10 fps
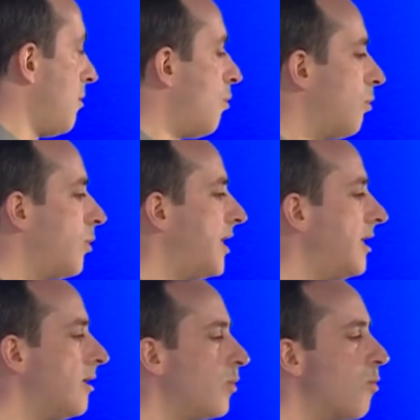
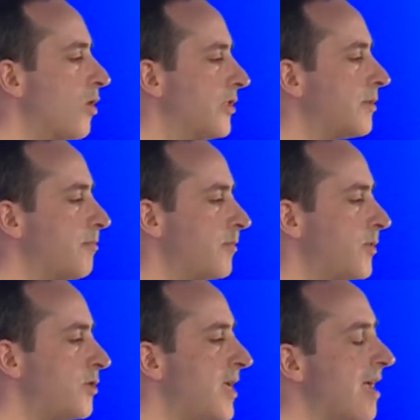We want
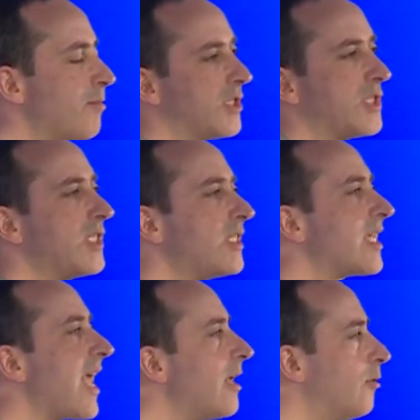to be able to
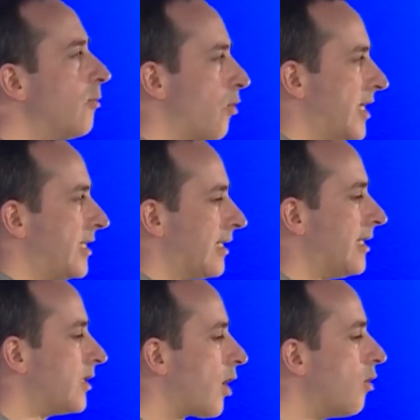scale more easily
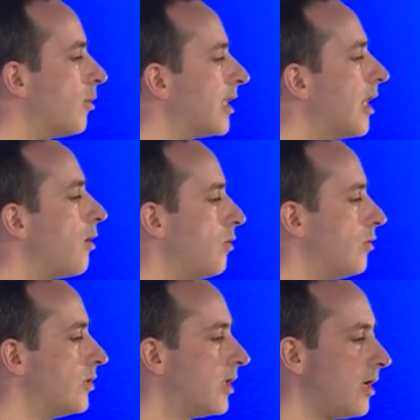to cope with
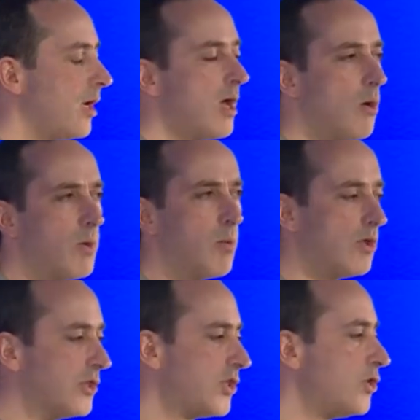load. We
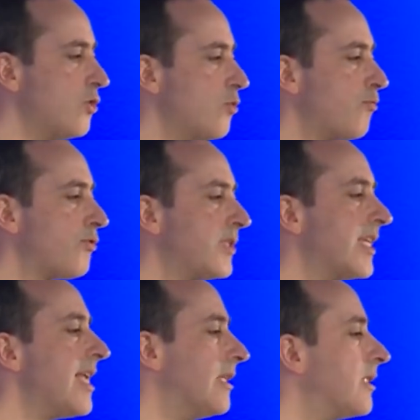want to
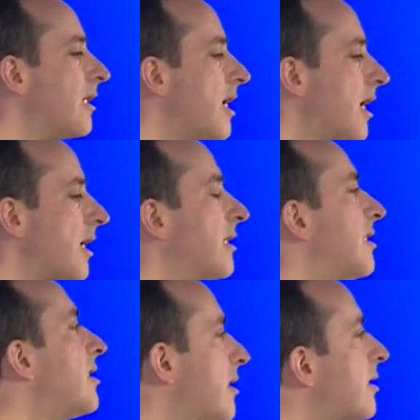present
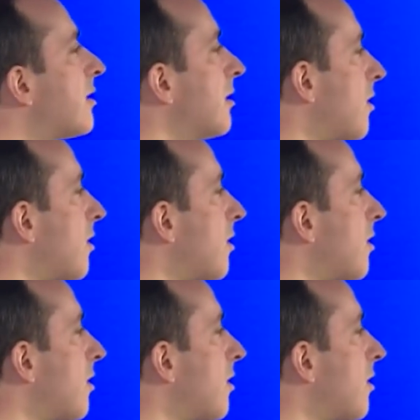consistent